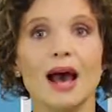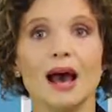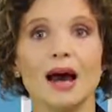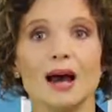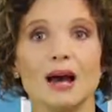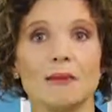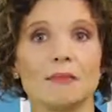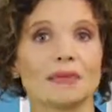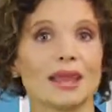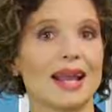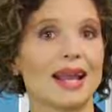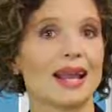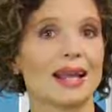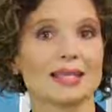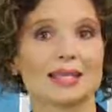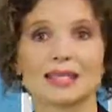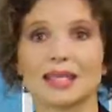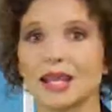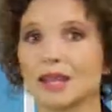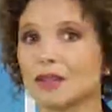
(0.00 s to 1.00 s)
Like I
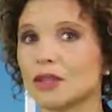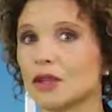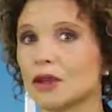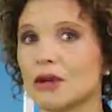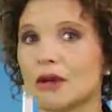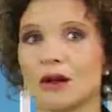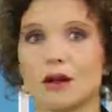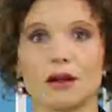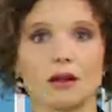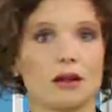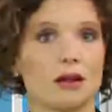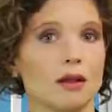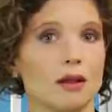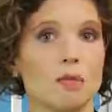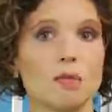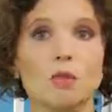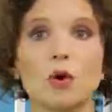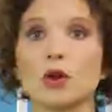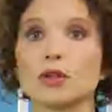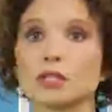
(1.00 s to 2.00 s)
said, there are a
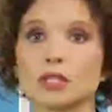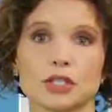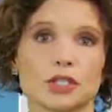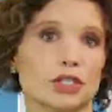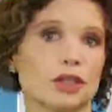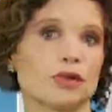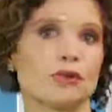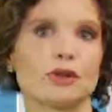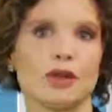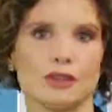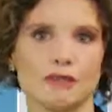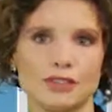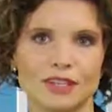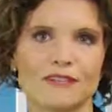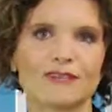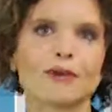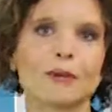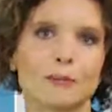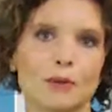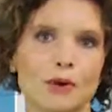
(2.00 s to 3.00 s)
multitude of
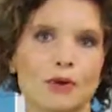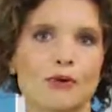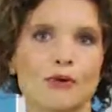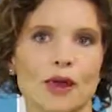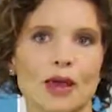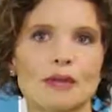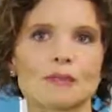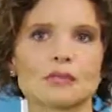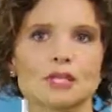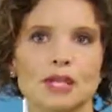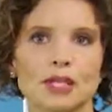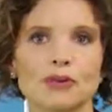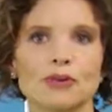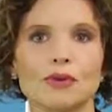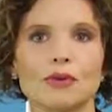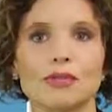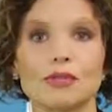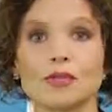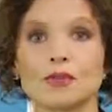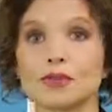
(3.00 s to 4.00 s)
different programs that you
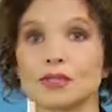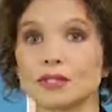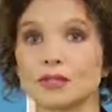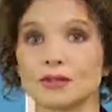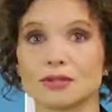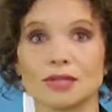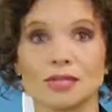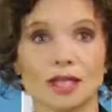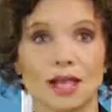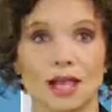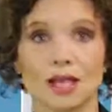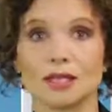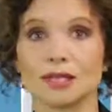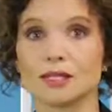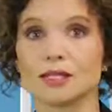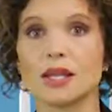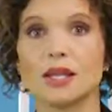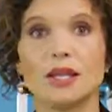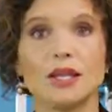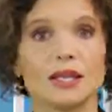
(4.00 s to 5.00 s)
can use. There's
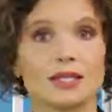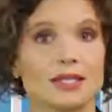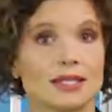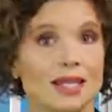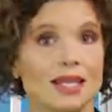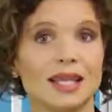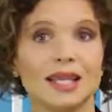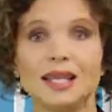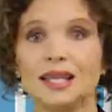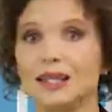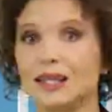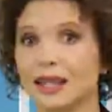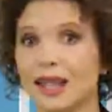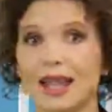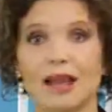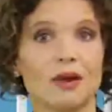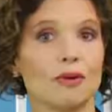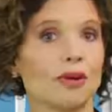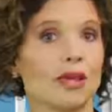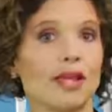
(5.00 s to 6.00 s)
tons, city,
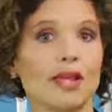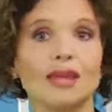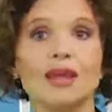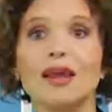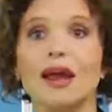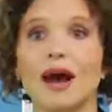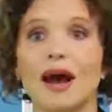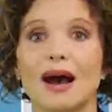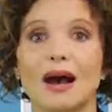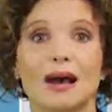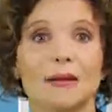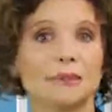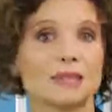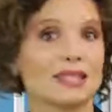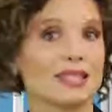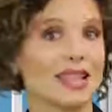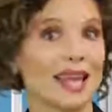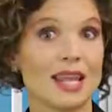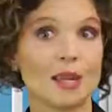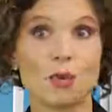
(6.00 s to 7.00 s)
county,
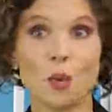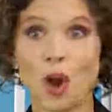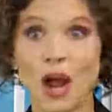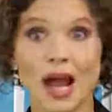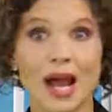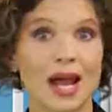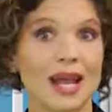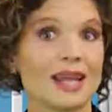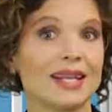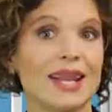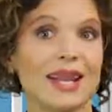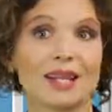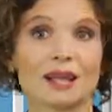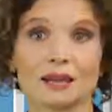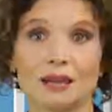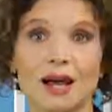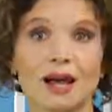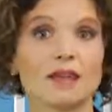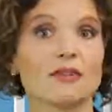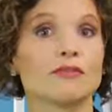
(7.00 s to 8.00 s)
statewide, and a
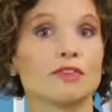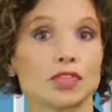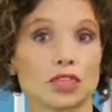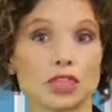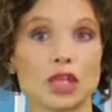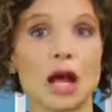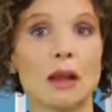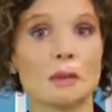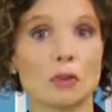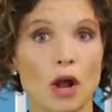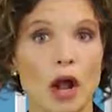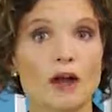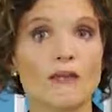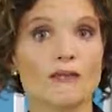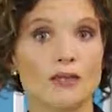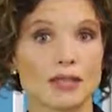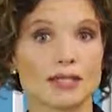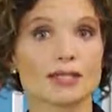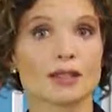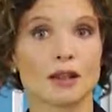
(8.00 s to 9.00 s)
lot of just
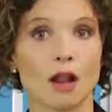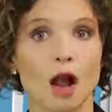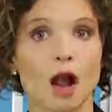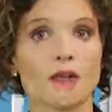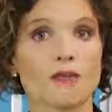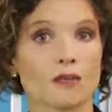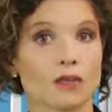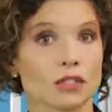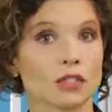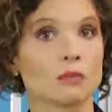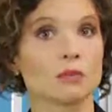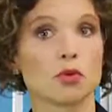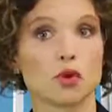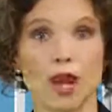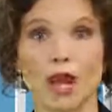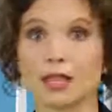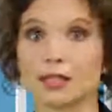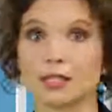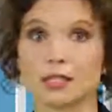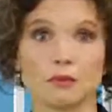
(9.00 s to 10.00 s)
nonprofits that offer some
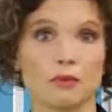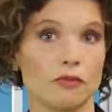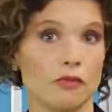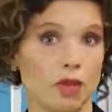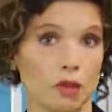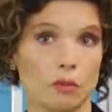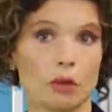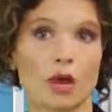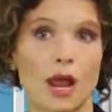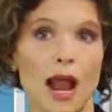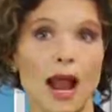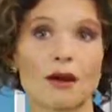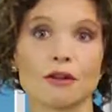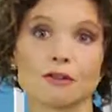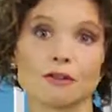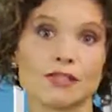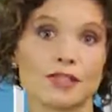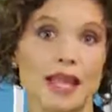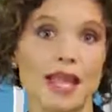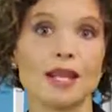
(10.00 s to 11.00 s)
grants. Some of them are out
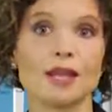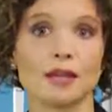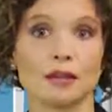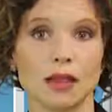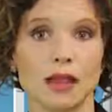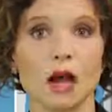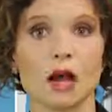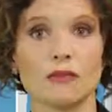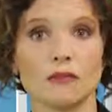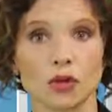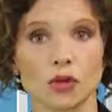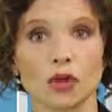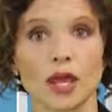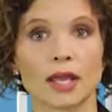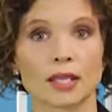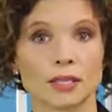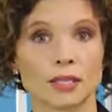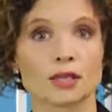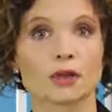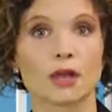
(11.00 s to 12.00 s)
of state and they offer
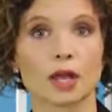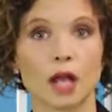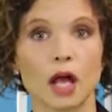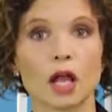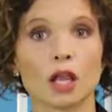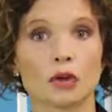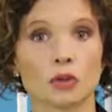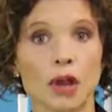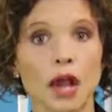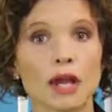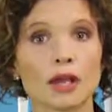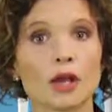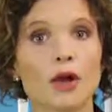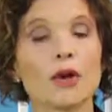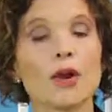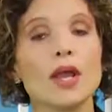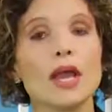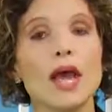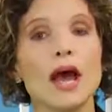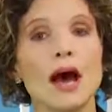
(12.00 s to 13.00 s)
grants here in
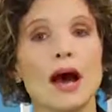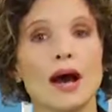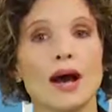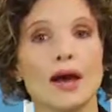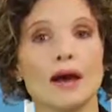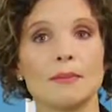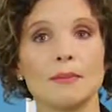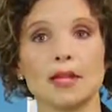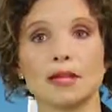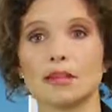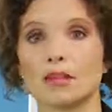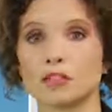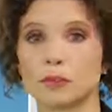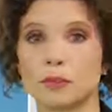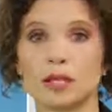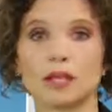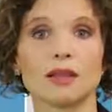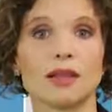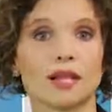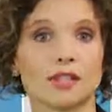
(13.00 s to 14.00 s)
Colorado. And there's
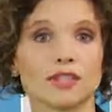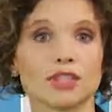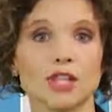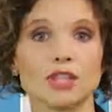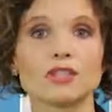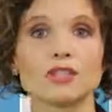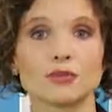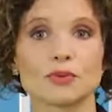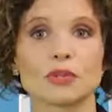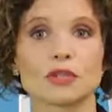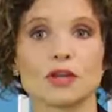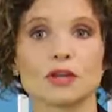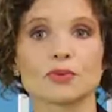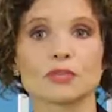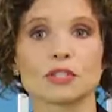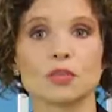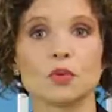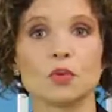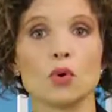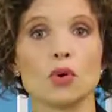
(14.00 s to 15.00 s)
been a lot of changes with those.
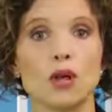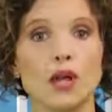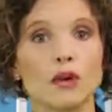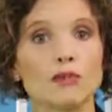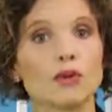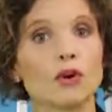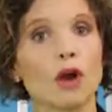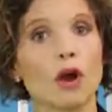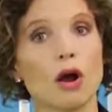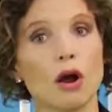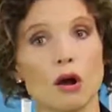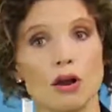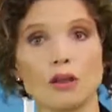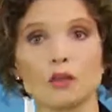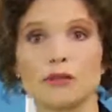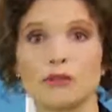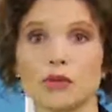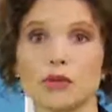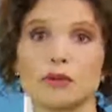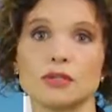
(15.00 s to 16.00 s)
So we'll cover all
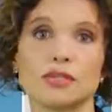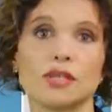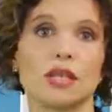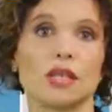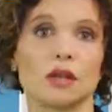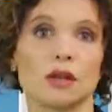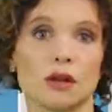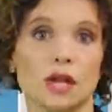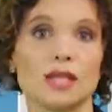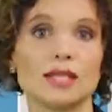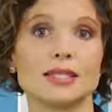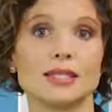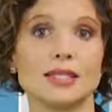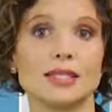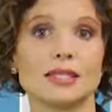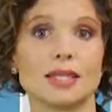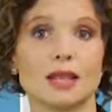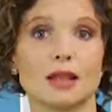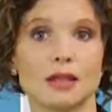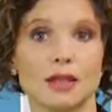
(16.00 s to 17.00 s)
of those in great
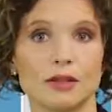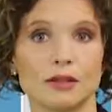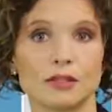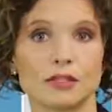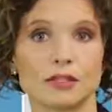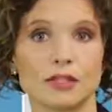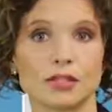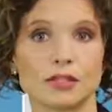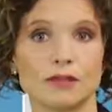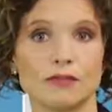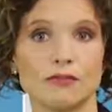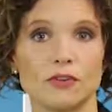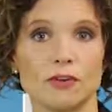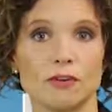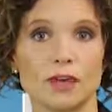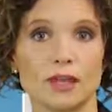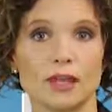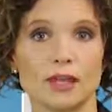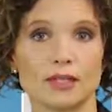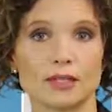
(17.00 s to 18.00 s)
detail here in just a few
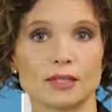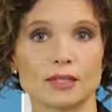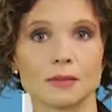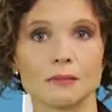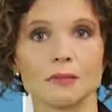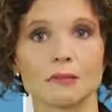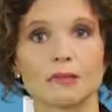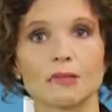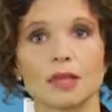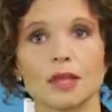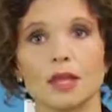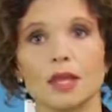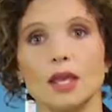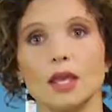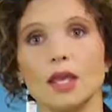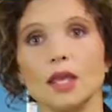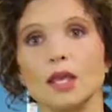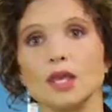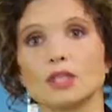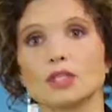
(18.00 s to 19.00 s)
minutes.
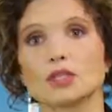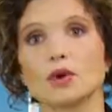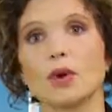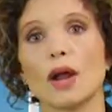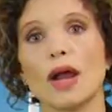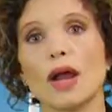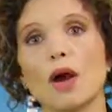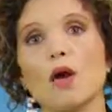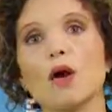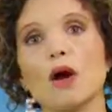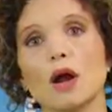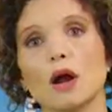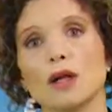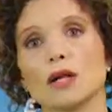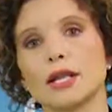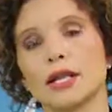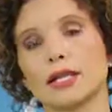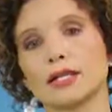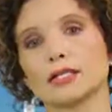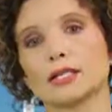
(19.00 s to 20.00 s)
So how
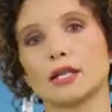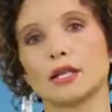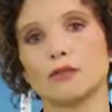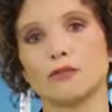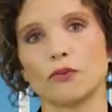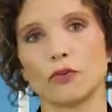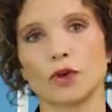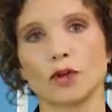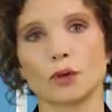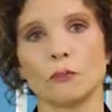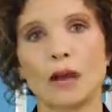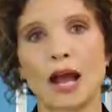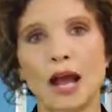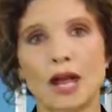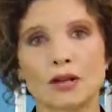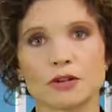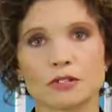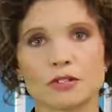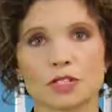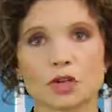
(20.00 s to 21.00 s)
hard is it for your
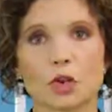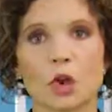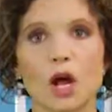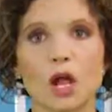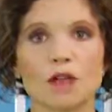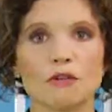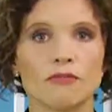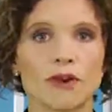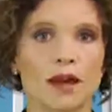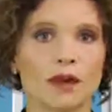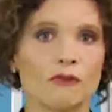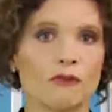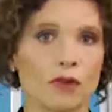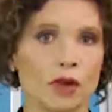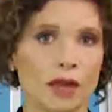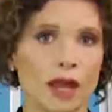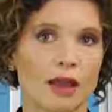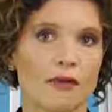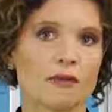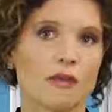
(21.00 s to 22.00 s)
buyers to qualify for
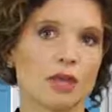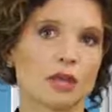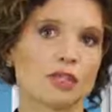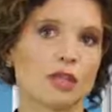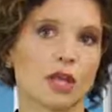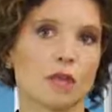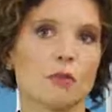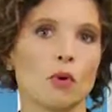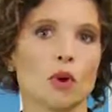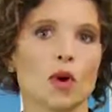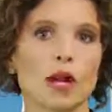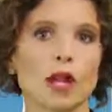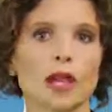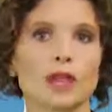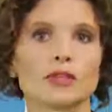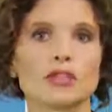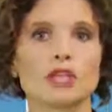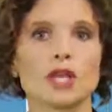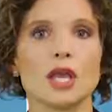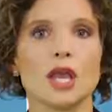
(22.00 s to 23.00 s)
an FHA
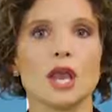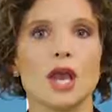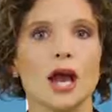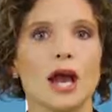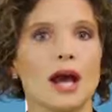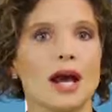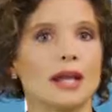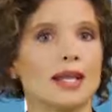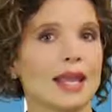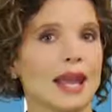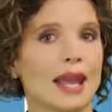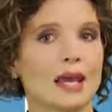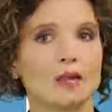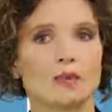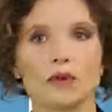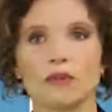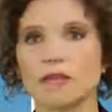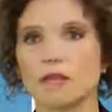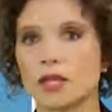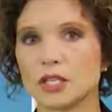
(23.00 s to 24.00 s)
mortgage? Again,
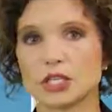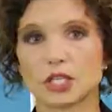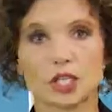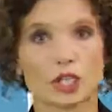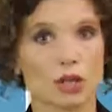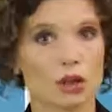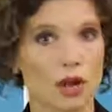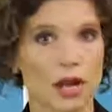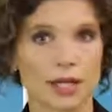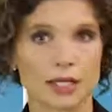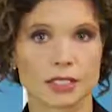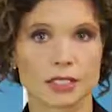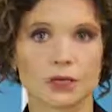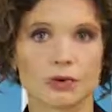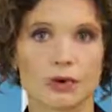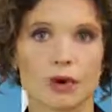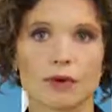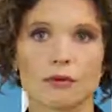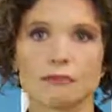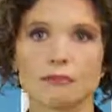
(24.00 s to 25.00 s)
we've mentioned the credit
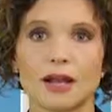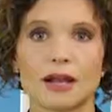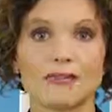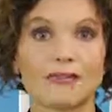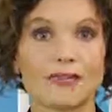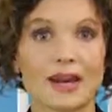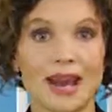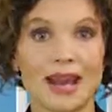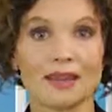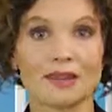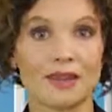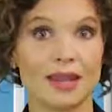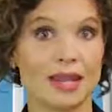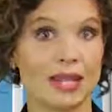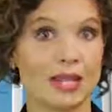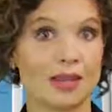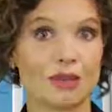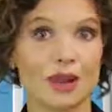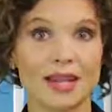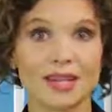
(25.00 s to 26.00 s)
score. A
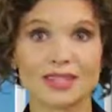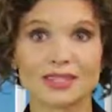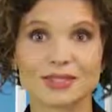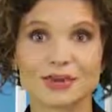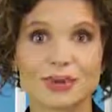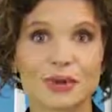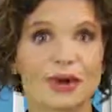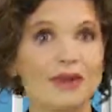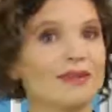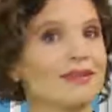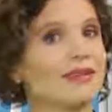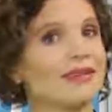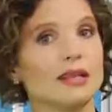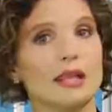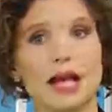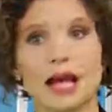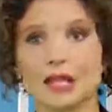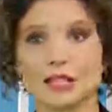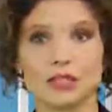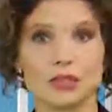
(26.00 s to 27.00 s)
580 credit score,
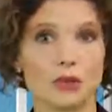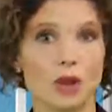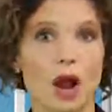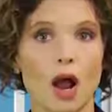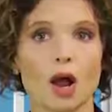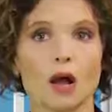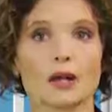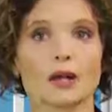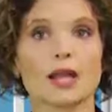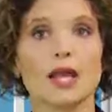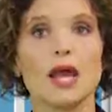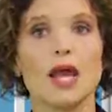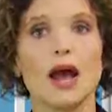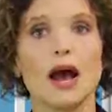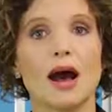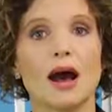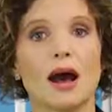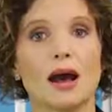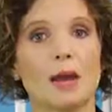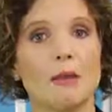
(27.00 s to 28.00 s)
not too hard.
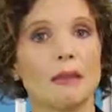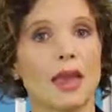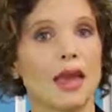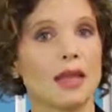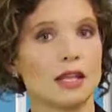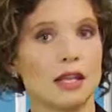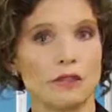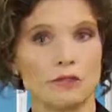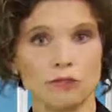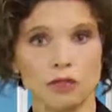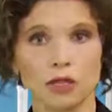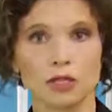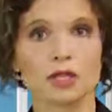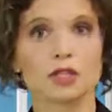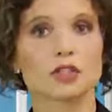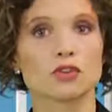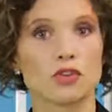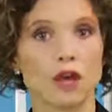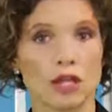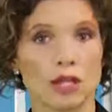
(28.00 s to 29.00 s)
And if there
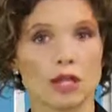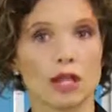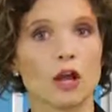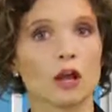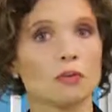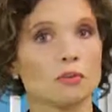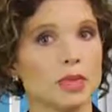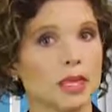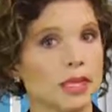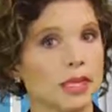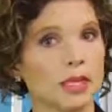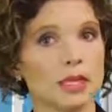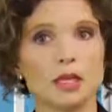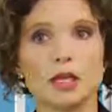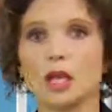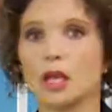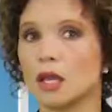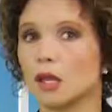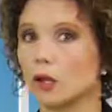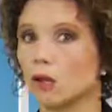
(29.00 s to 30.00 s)
is credit help needed,
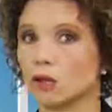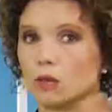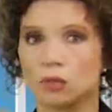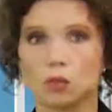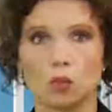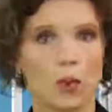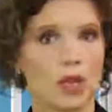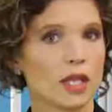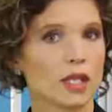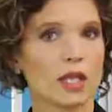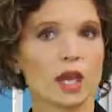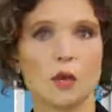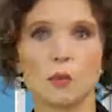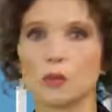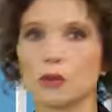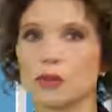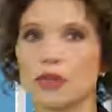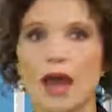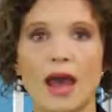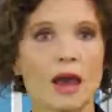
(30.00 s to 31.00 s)
we can help
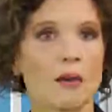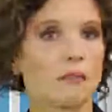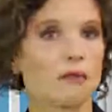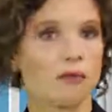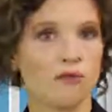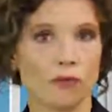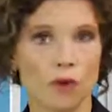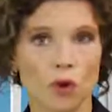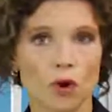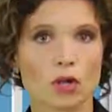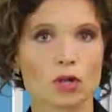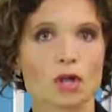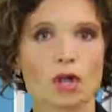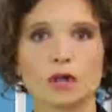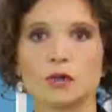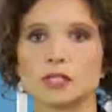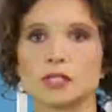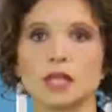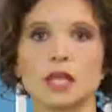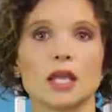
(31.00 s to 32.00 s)
with that before
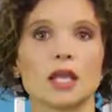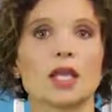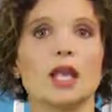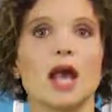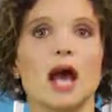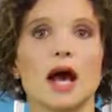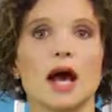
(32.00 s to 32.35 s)
closing.